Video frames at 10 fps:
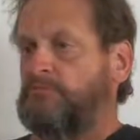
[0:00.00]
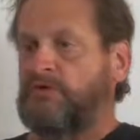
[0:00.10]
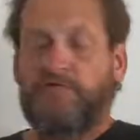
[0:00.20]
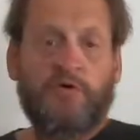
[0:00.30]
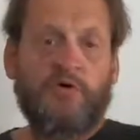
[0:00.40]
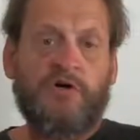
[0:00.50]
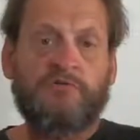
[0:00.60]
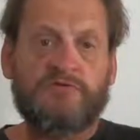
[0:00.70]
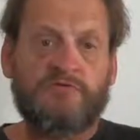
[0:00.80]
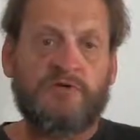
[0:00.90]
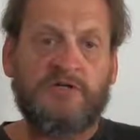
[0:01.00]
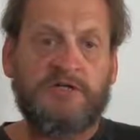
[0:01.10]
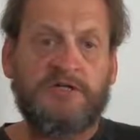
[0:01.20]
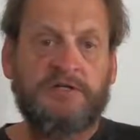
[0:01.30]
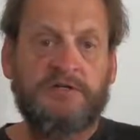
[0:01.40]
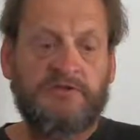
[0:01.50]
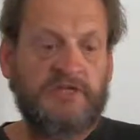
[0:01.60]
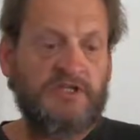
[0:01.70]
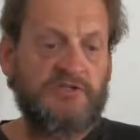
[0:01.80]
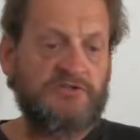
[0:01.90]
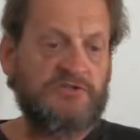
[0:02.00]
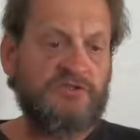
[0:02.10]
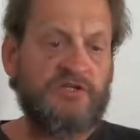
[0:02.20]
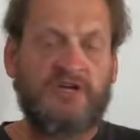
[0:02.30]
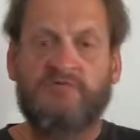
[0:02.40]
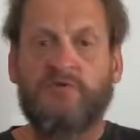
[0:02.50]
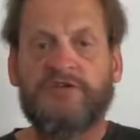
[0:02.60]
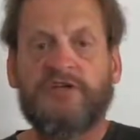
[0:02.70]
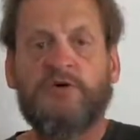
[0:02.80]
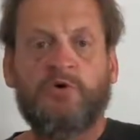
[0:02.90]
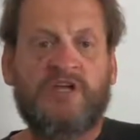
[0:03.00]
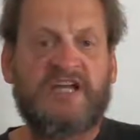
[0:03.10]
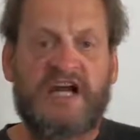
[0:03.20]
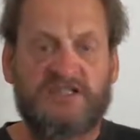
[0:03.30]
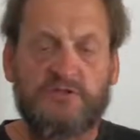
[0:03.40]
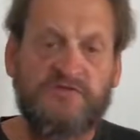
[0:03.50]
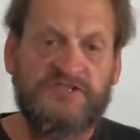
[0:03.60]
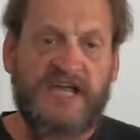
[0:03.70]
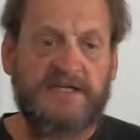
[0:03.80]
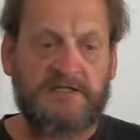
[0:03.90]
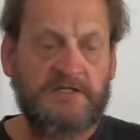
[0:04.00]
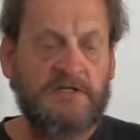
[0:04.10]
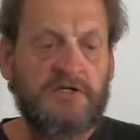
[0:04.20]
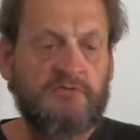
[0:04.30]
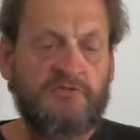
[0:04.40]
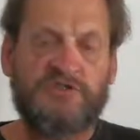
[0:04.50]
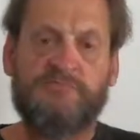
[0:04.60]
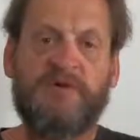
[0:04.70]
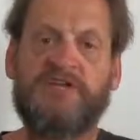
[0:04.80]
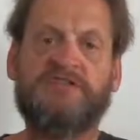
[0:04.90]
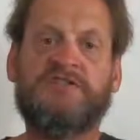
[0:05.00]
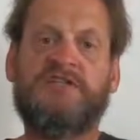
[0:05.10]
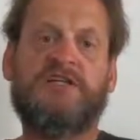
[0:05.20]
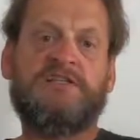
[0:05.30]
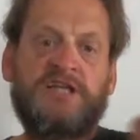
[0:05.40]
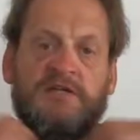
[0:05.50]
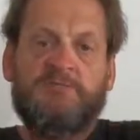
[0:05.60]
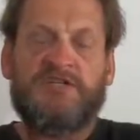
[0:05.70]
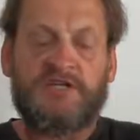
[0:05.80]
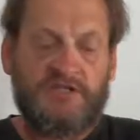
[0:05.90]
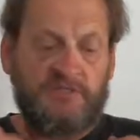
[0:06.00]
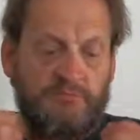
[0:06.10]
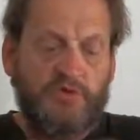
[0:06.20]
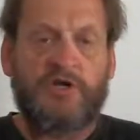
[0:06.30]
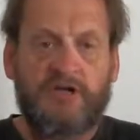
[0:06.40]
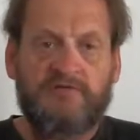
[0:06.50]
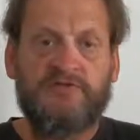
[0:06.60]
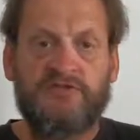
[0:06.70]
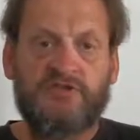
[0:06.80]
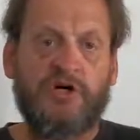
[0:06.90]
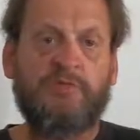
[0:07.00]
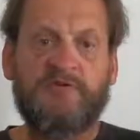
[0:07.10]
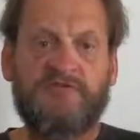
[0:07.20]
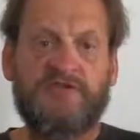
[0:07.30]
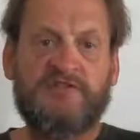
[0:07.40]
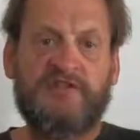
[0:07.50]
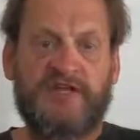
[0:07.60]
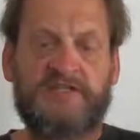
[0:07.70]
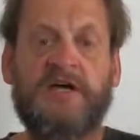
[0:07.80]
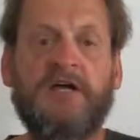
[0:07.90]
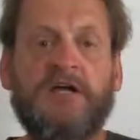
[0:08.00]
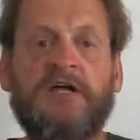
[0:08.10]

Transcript: before I was riding, they used to have what they call a cut-off jacket, which is basically a denim jacket you put over the top of your leather